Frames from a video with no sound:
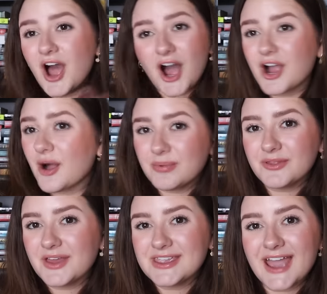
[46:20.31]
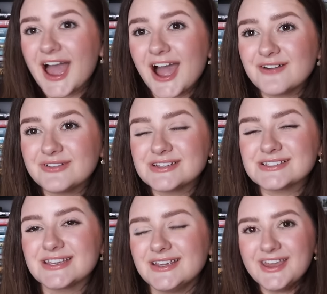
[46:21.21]
a couple that you
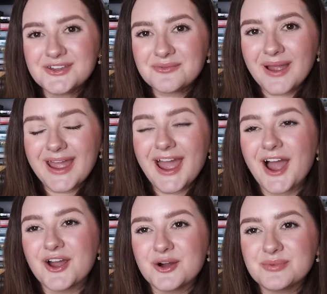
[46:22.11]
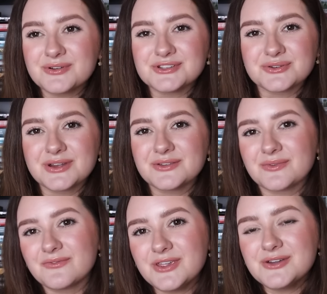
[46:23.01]
haven't. Either way, I hope you enjoyed the
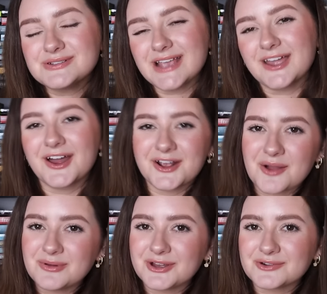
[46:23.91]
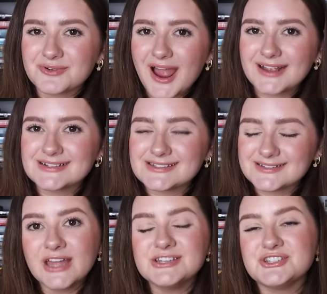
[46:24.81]
reviews and got a couple good recs.
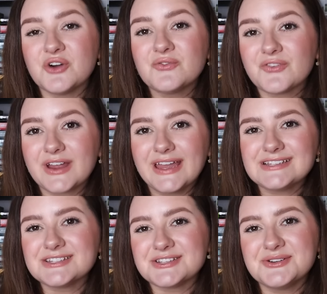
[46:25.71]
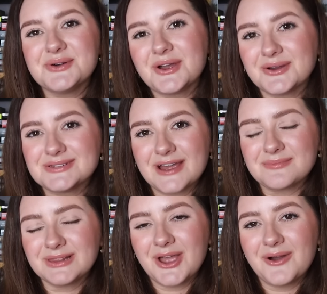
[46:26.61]
Don't forget to go down
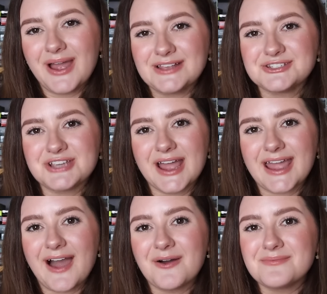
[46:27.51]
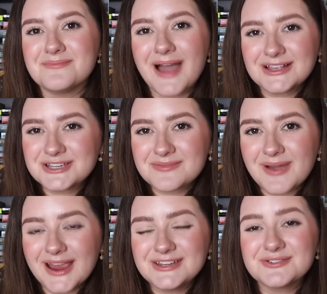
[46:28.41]
below and check out Magic
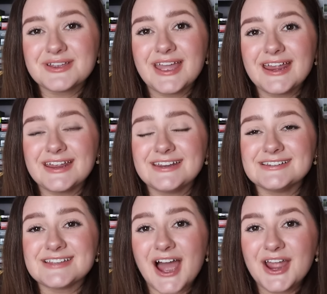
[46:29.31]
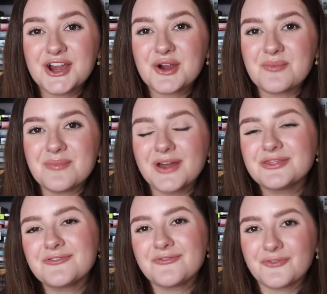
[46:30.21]
Mind. You can get an entire
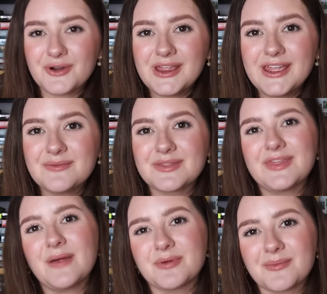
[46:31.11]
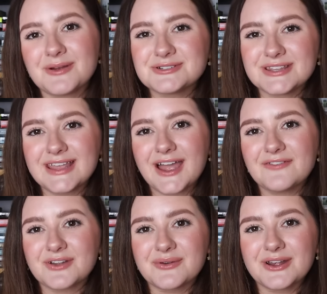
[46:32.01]
month free with that promotion they
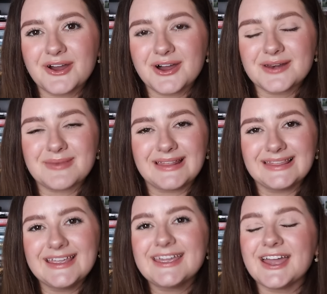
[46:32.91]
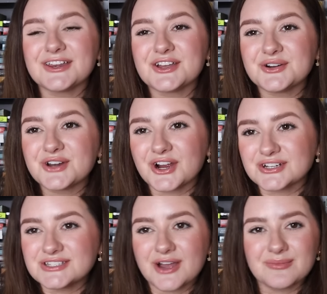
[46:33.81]
have going on. My link and code are
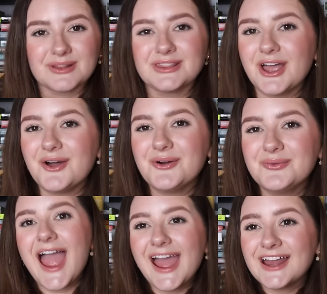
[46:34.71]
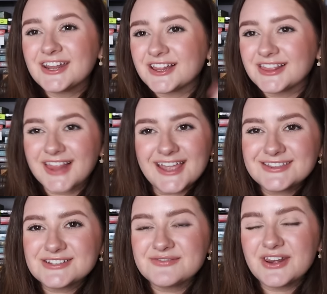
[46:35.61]
down below. And like
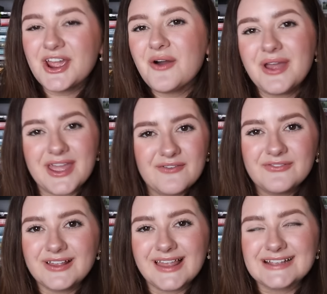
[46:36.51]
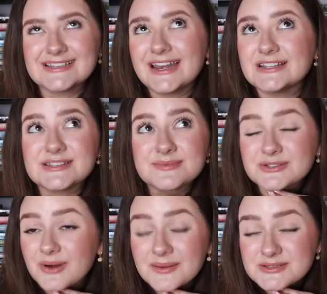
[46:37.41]
this video if you liked it, and
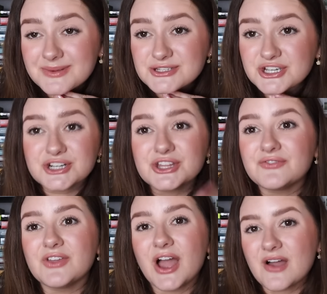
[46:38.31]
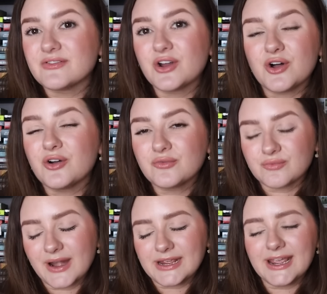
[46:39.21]
subscribe to my channel if you haven't
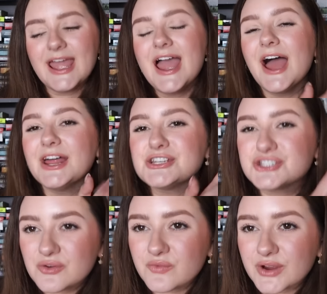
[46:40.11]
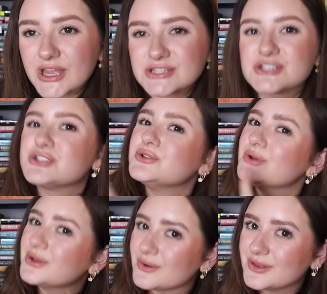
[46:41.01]
already. And don't forget
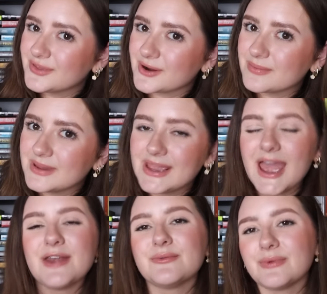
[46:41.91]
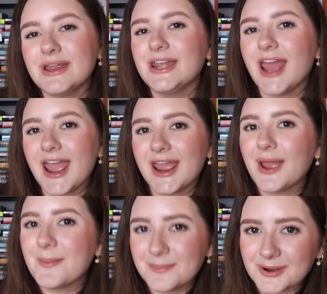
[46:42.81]
to go to therapy and read
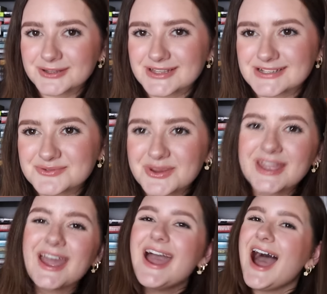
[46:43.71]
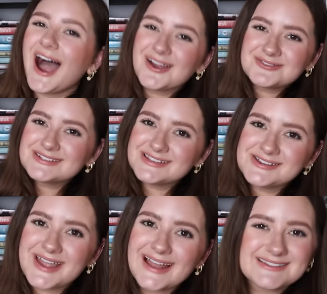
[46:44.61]
a book this week. I will see
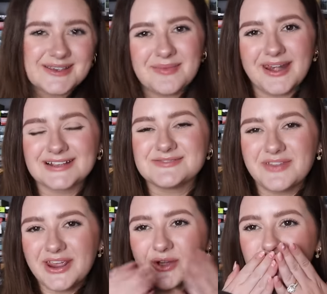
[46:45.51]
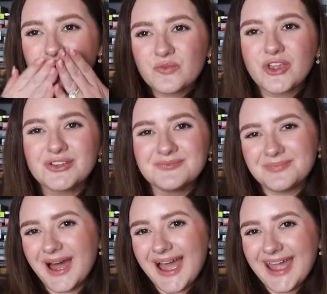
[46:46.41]
you guys in my next video.
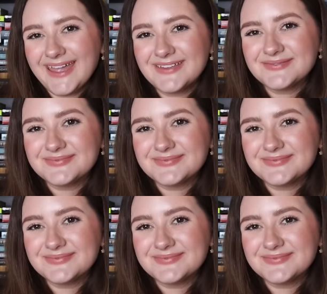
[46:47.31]
Bye!